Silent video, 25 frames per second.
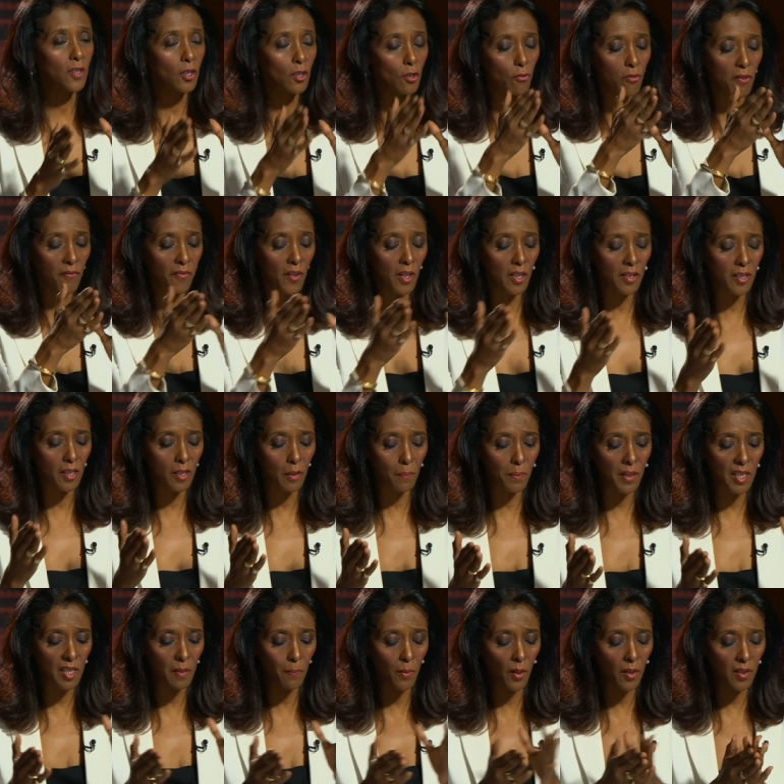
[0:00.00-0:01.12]
You refer to the
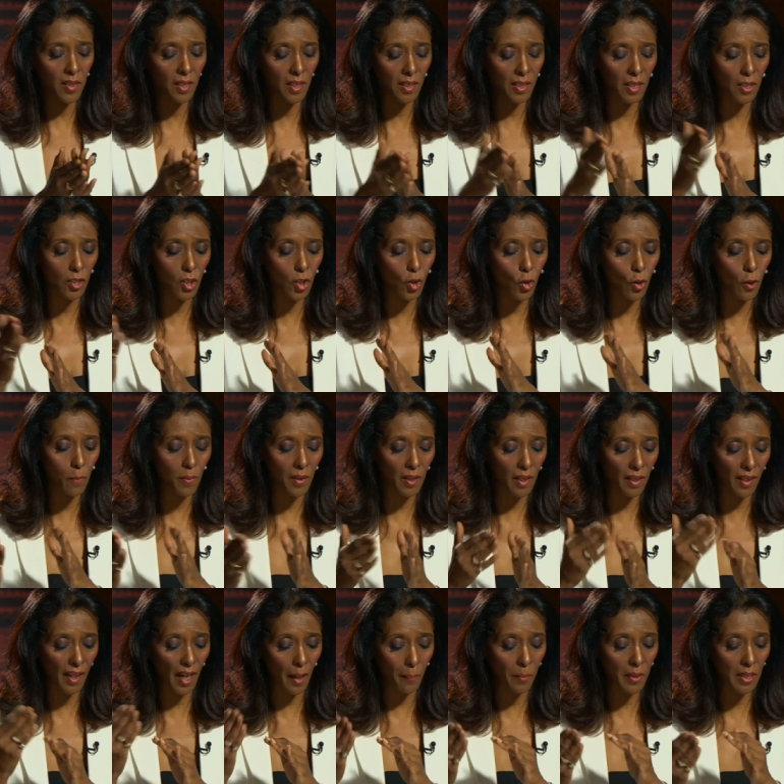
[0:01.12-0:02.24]
peace process in Juba, the
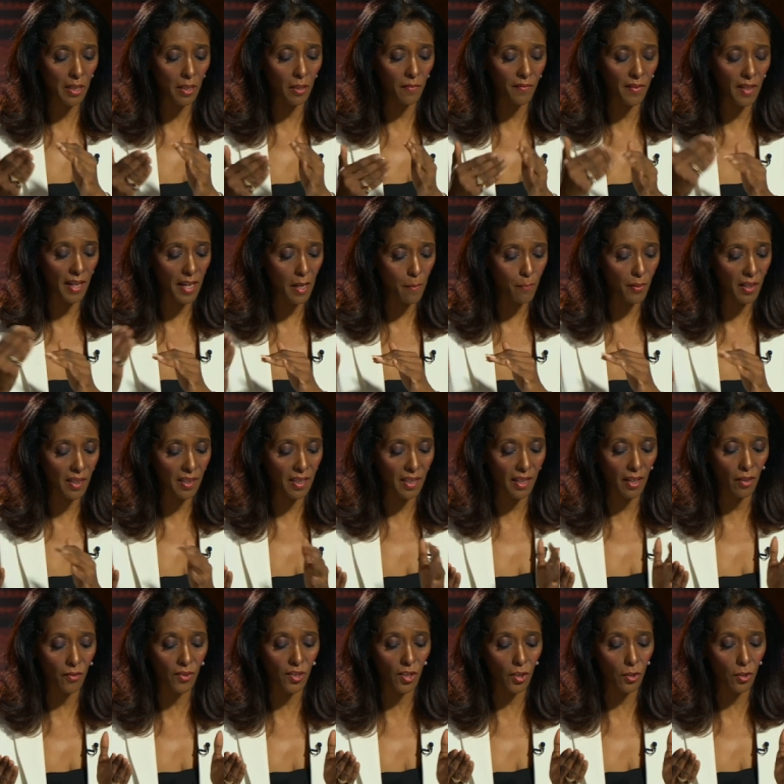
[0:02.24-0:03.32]
capital of neighboring South